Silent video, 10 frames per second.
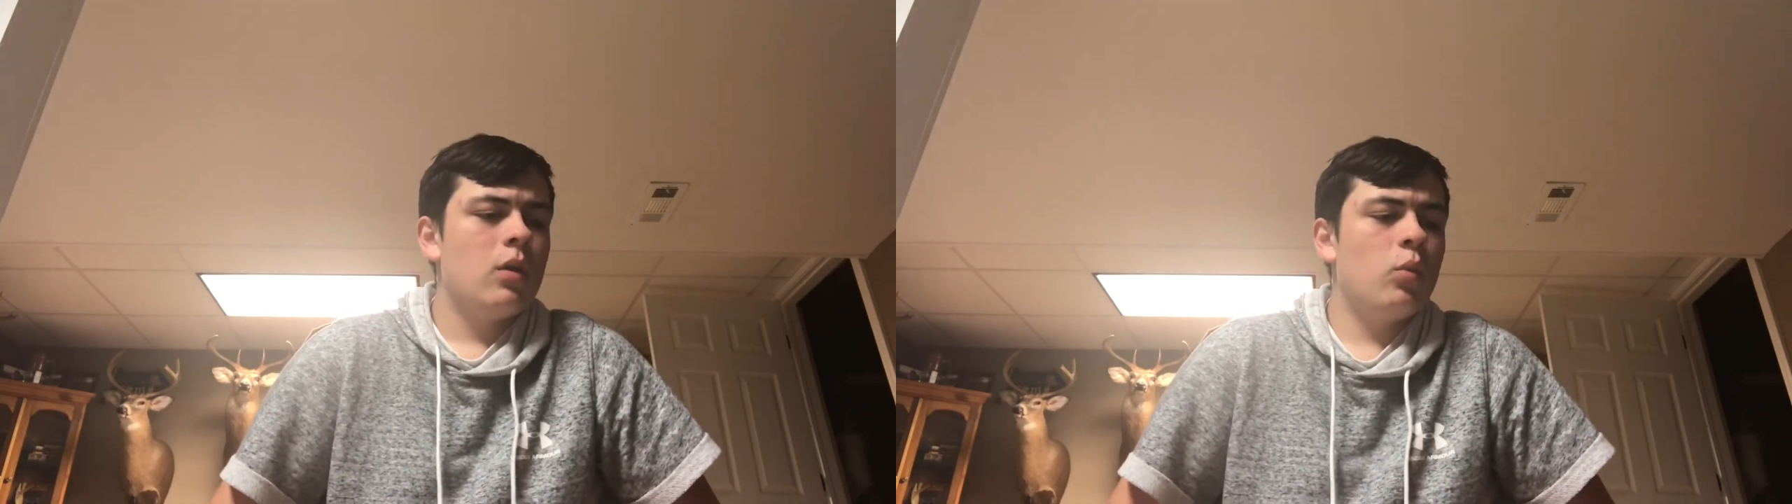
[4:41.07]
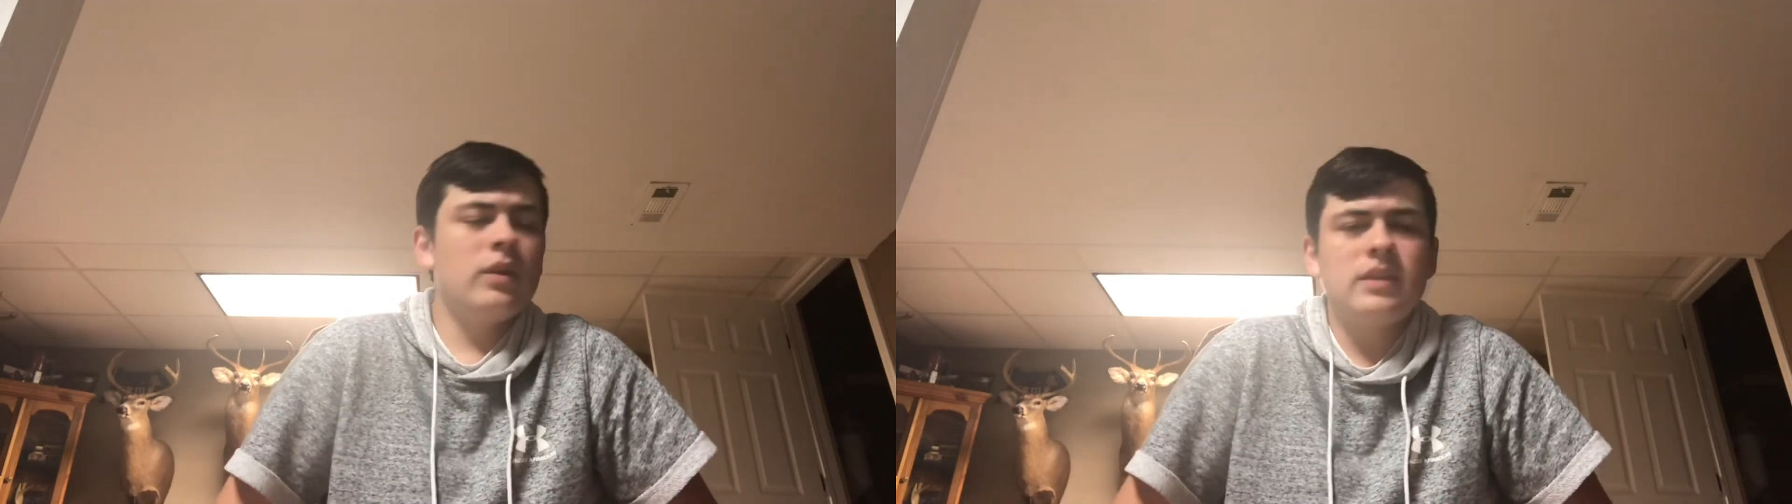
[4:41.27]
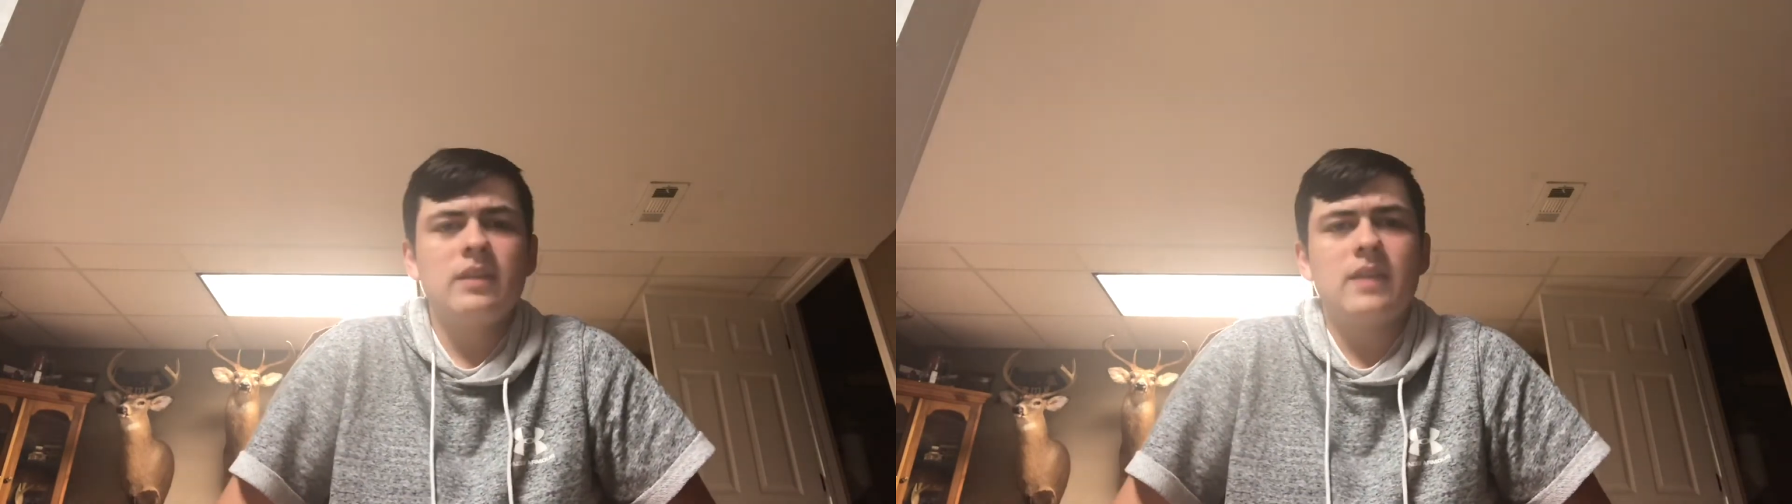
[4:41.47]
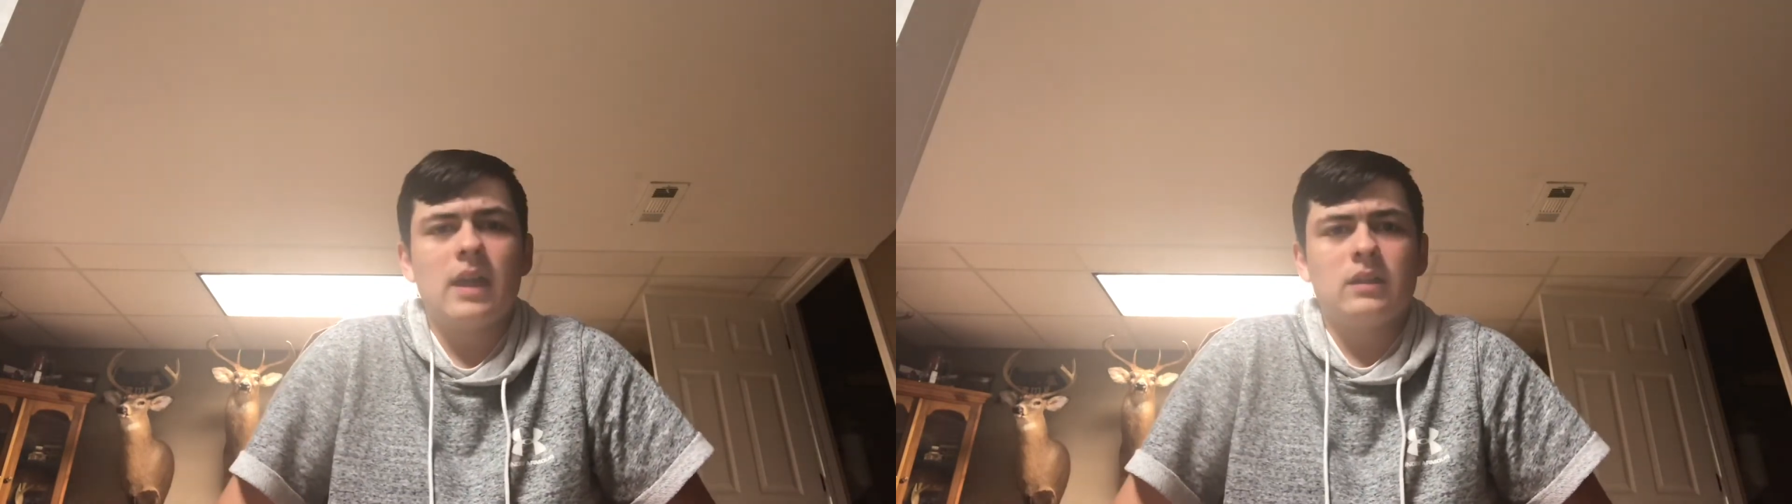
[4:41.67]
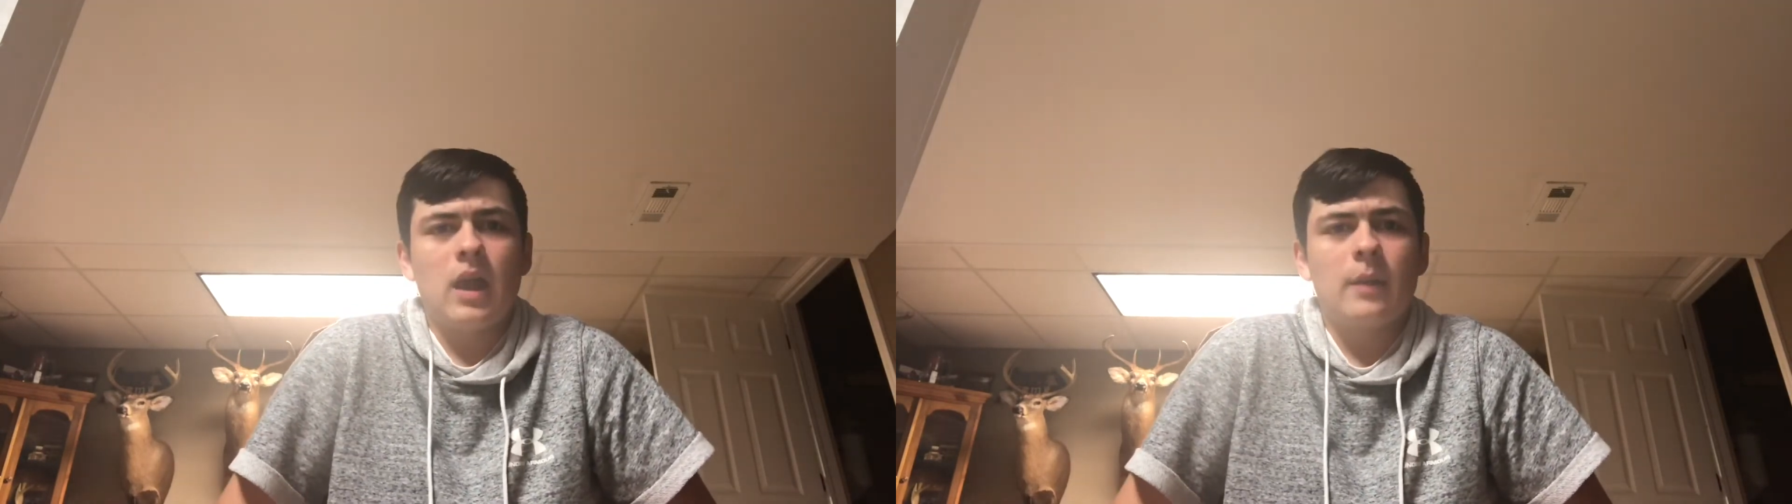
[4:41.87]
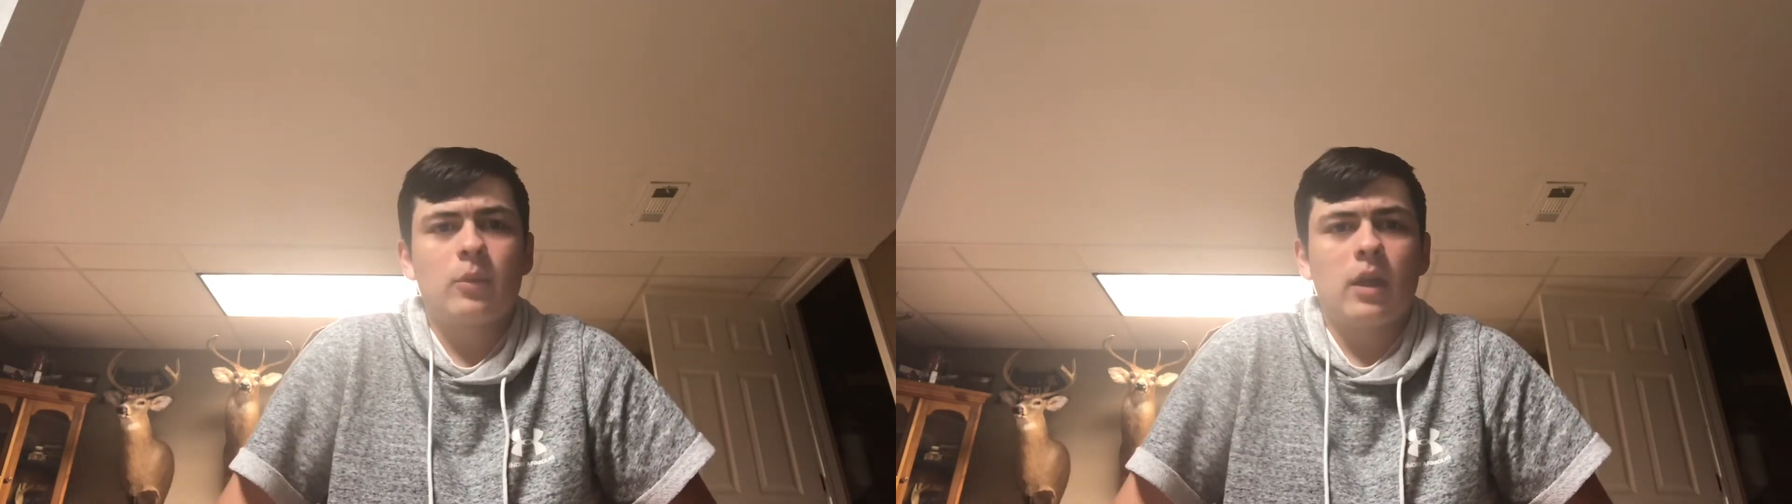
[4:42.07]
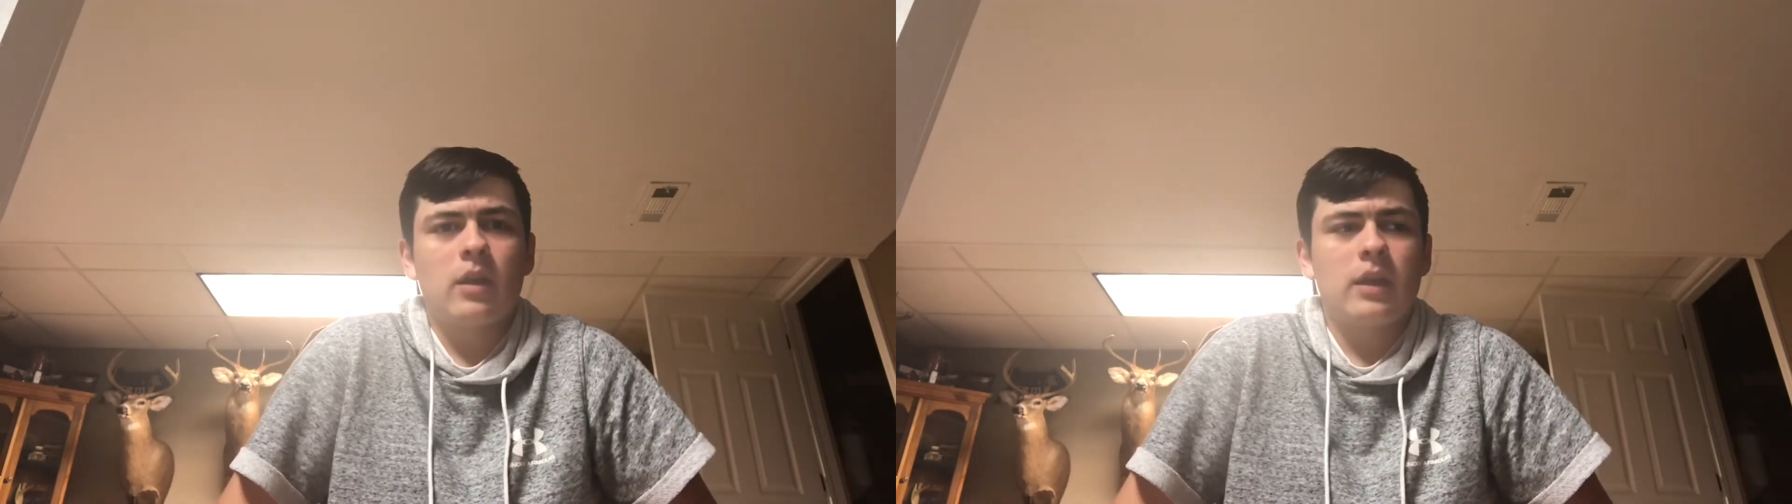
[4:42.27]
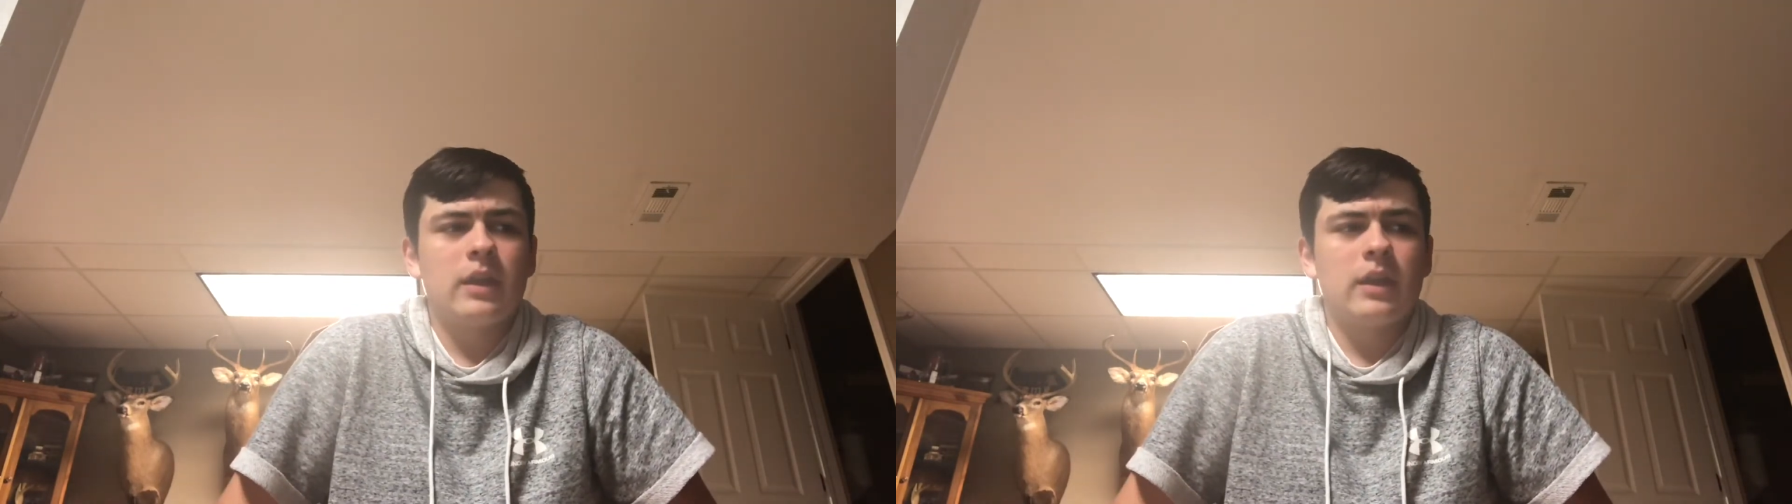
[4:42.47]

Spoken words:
Within that library,